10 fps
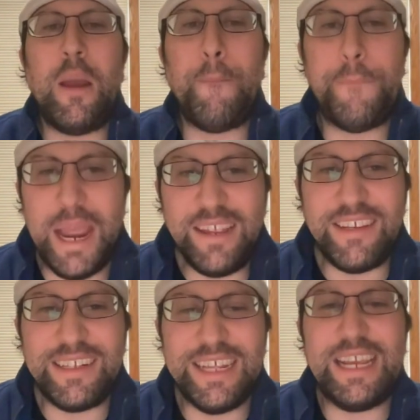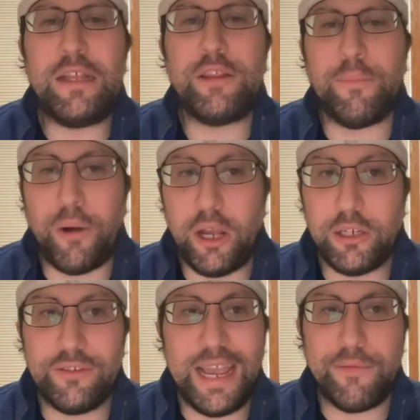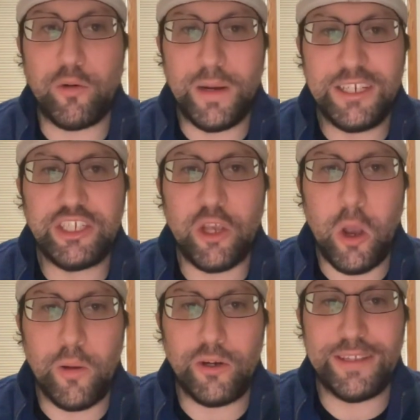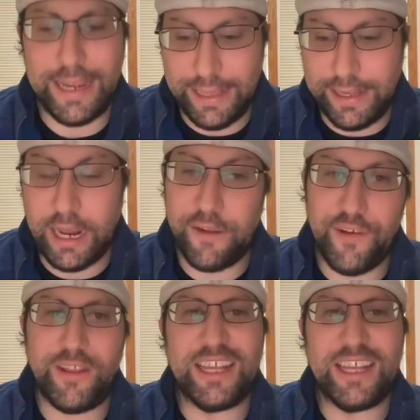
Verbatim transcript: basically the Broncos have the richest owners in the N F L.